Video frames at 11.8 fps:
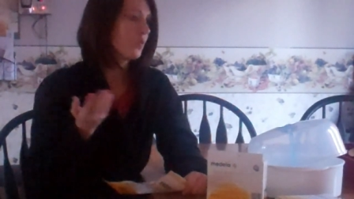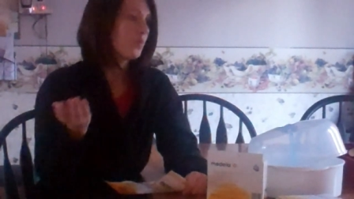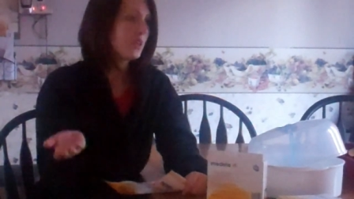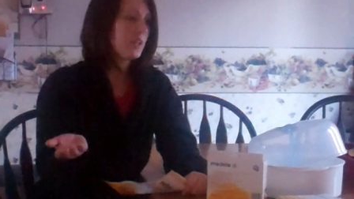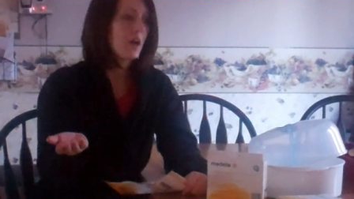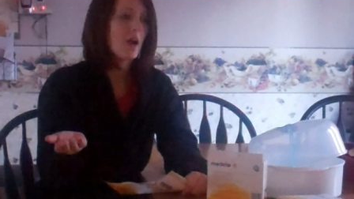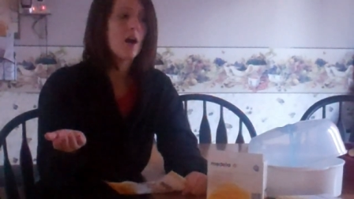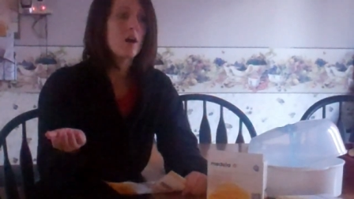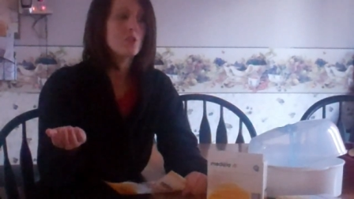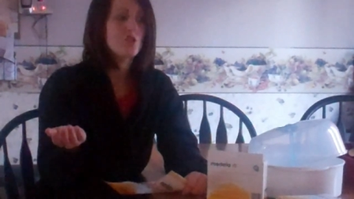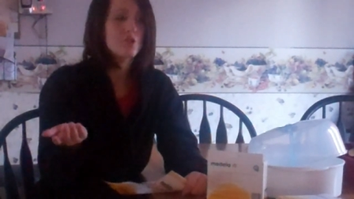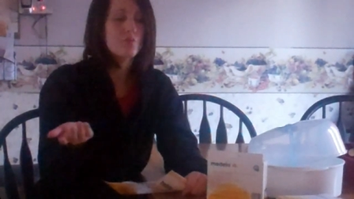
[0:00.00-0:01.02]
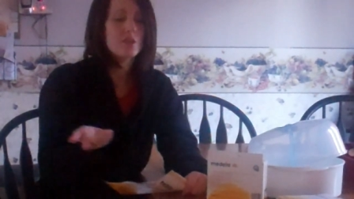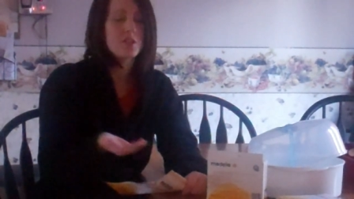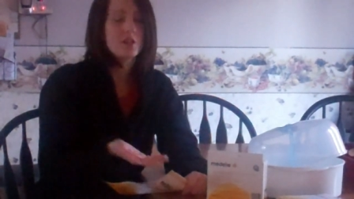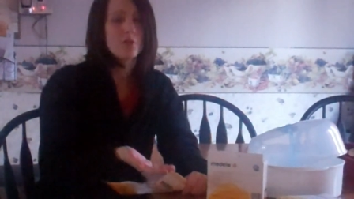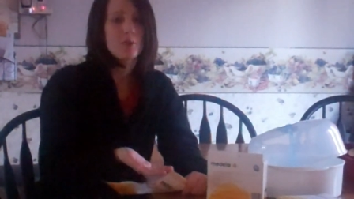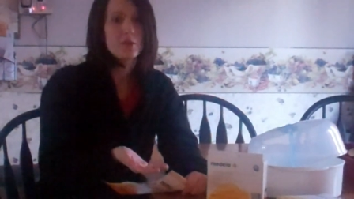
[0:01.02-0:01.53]
We just
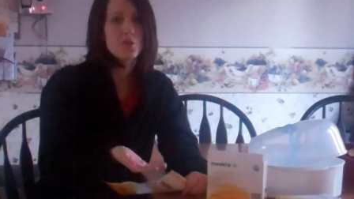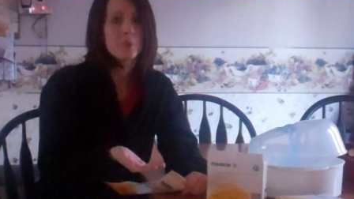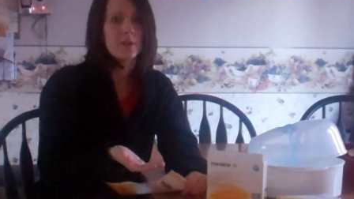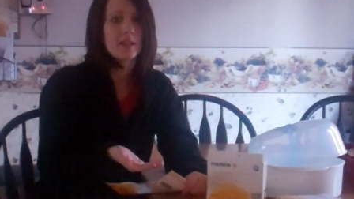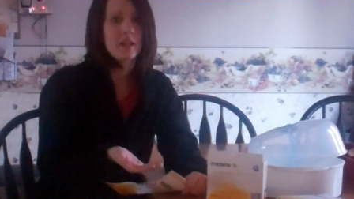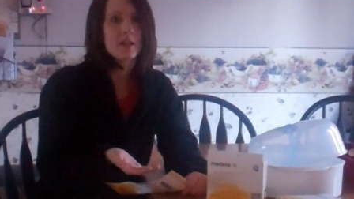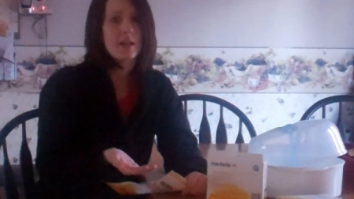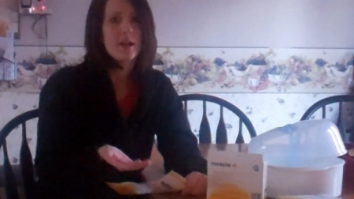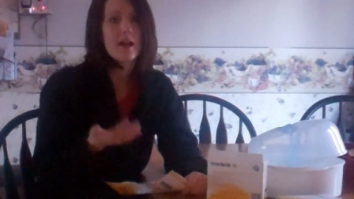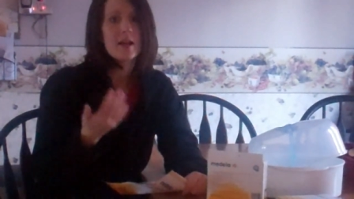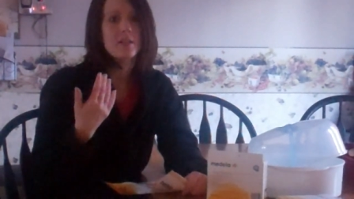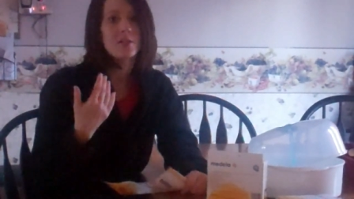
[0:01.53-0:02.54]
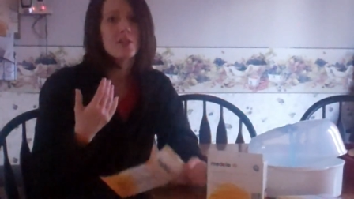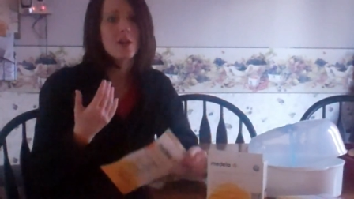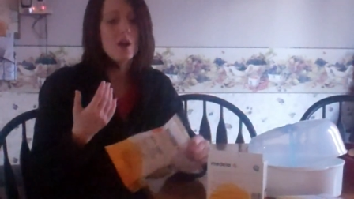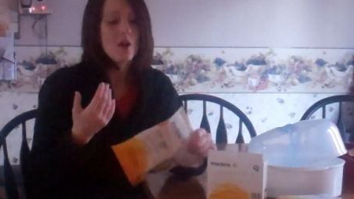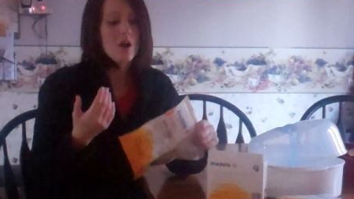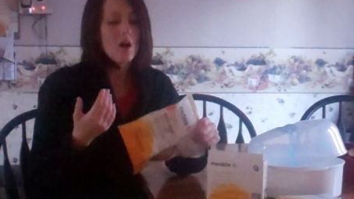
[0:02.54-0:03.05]
recently went to Atlanta, and
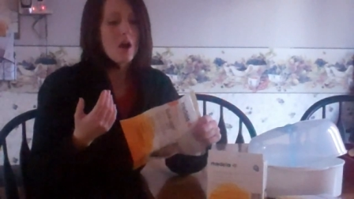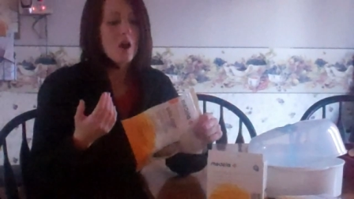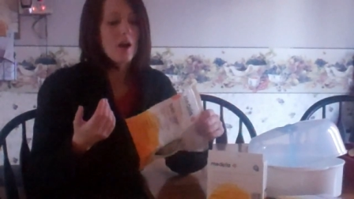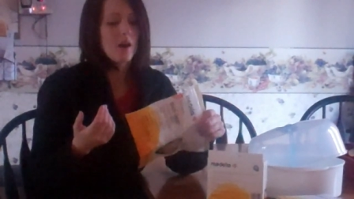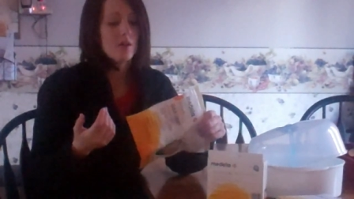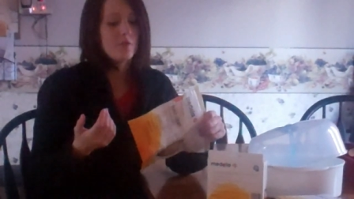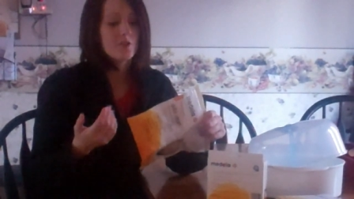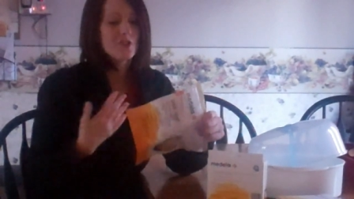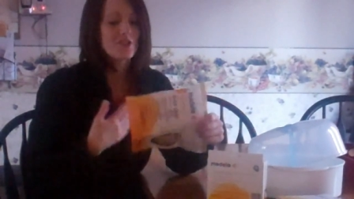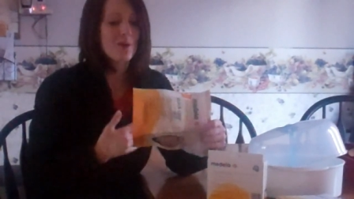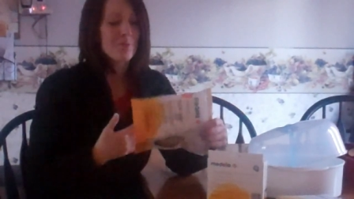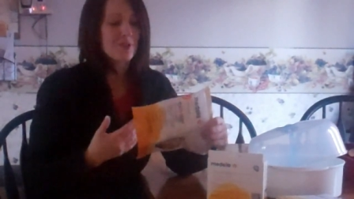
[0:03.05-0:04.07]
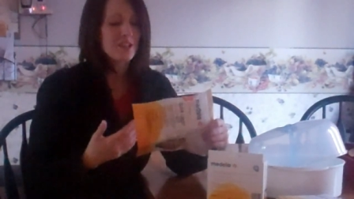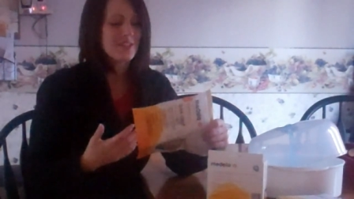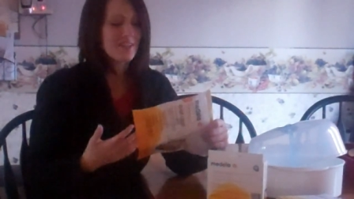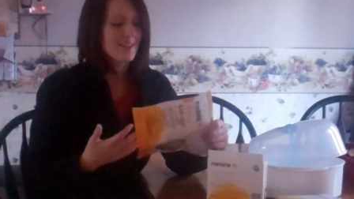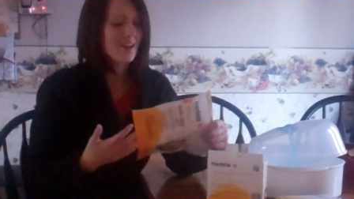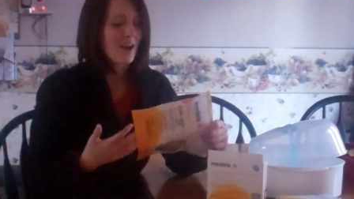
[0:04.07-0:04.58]
for some
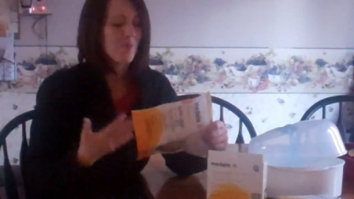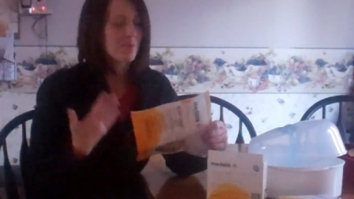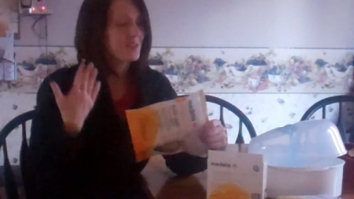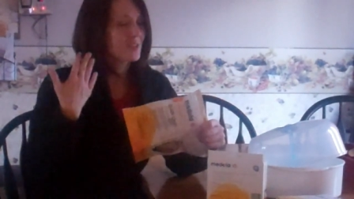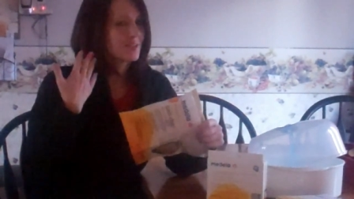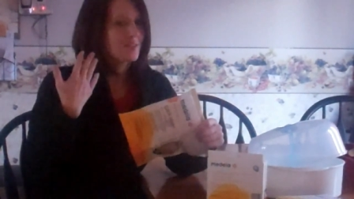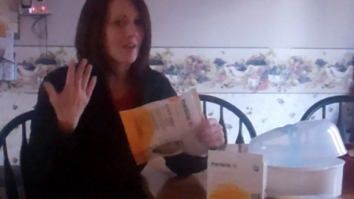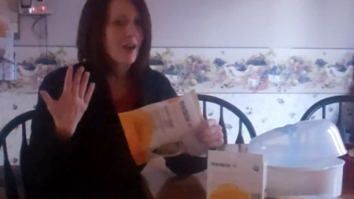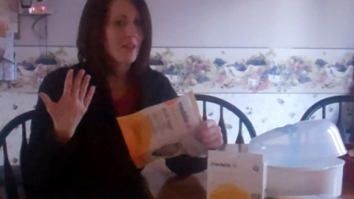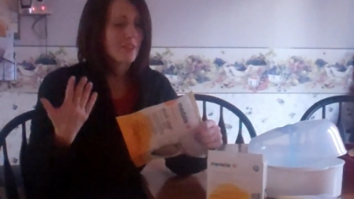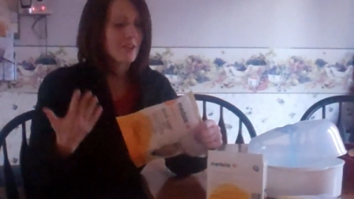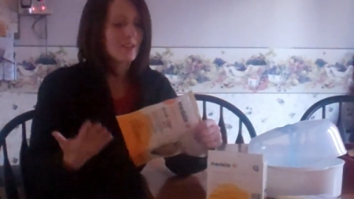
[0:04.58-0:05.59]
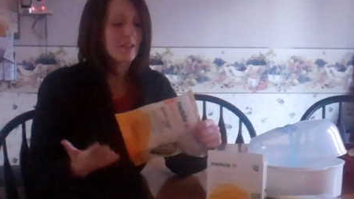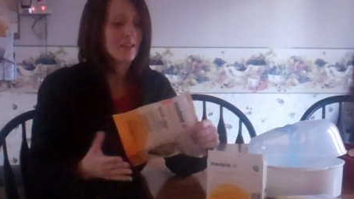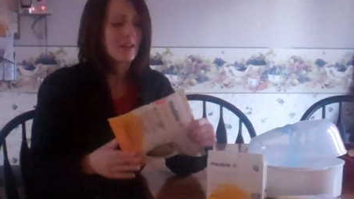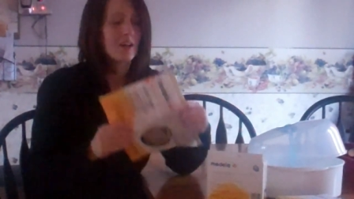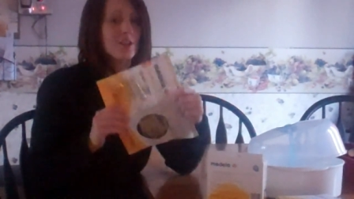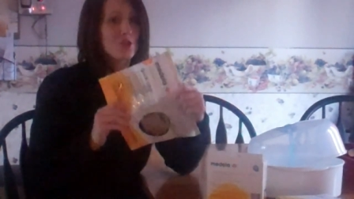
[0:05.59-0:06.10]
reason, I was not thinking,
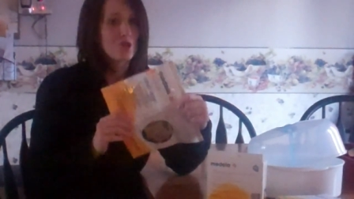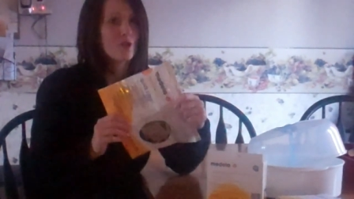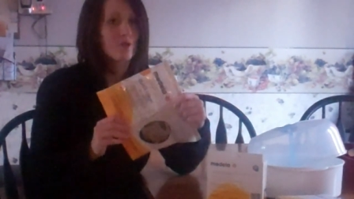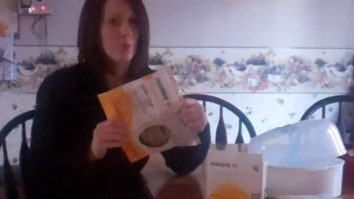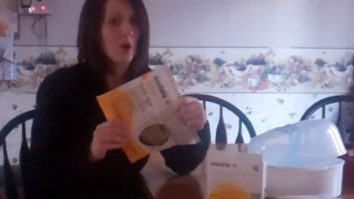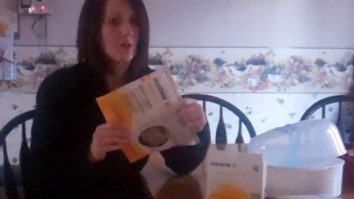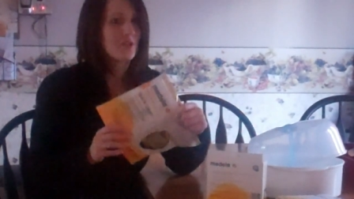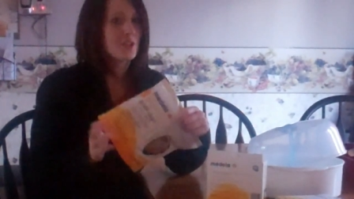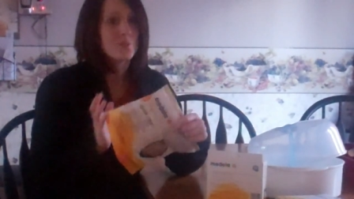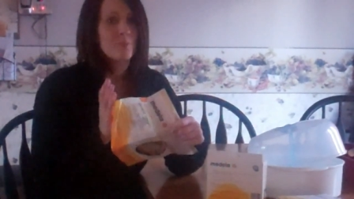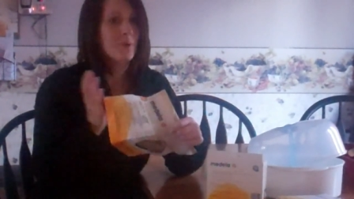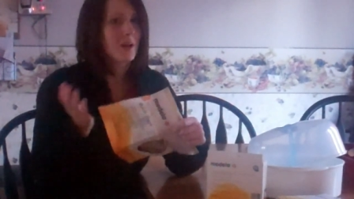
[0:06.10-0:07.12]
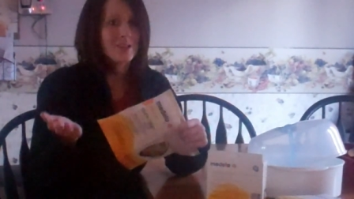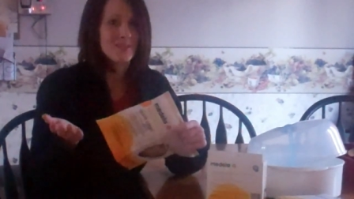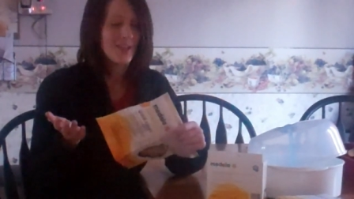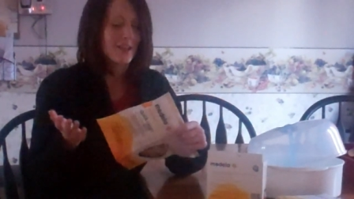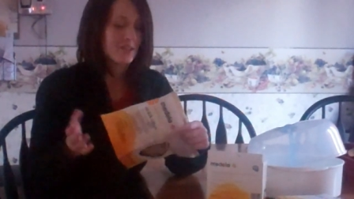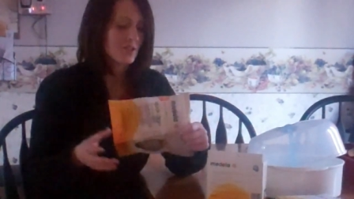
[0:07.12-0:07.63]
and I should have brought these, but I
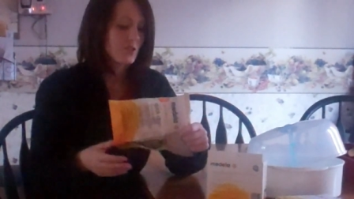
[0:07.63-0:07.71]
didn't.